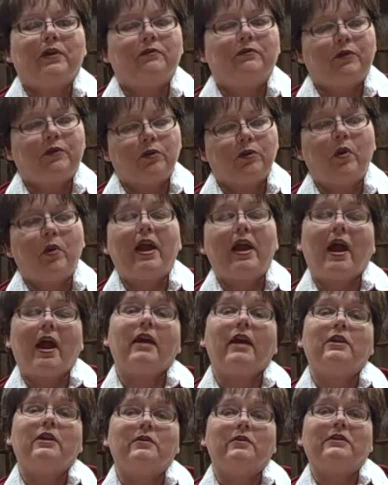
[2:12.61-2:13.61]
for the way
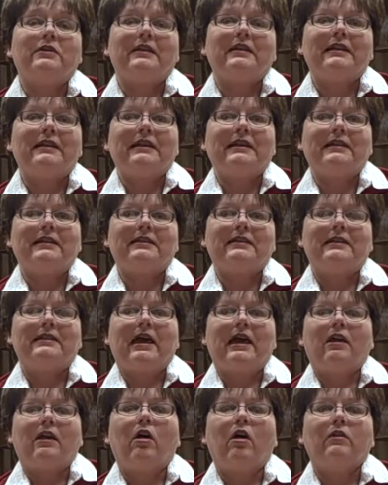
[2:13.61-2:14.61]
I use it is
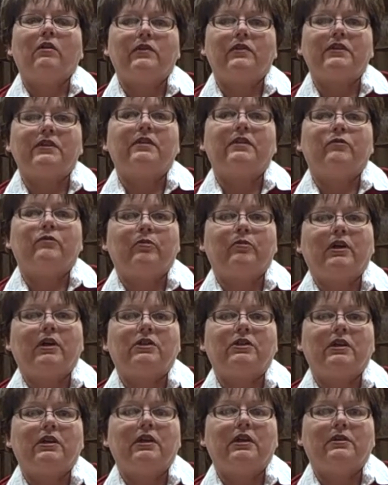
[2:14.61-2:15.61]
that all of this
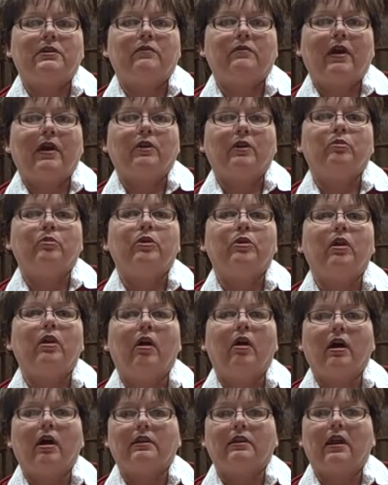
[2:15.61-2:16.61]
information is available
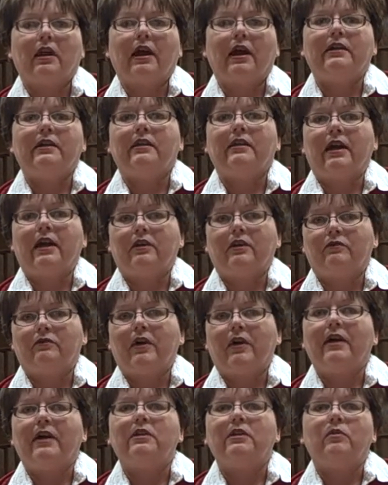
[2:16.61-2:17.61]
online and I could
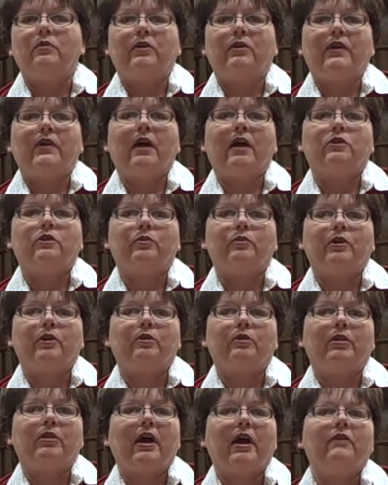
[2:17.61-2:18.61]
find it without
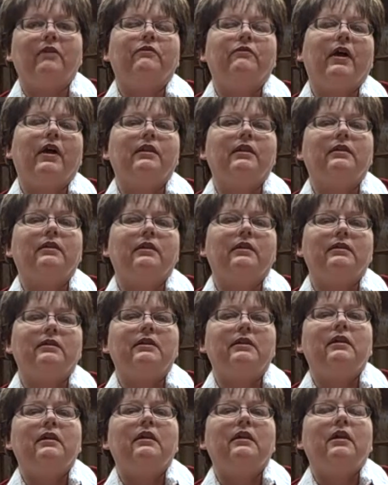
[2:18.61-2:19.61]
Twitter, but I find that
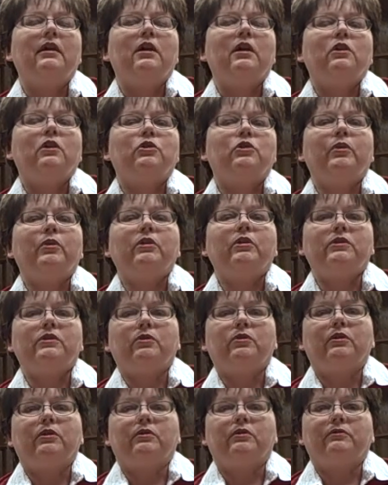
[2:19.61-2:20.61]
Twitter
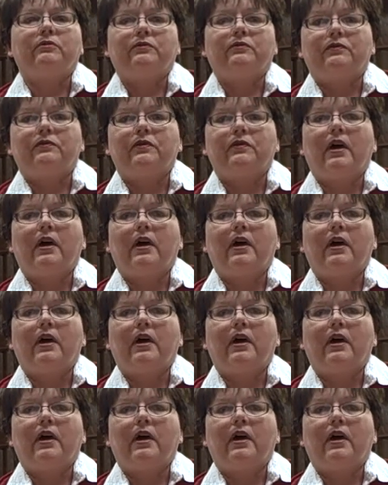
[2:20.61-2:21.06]
sort of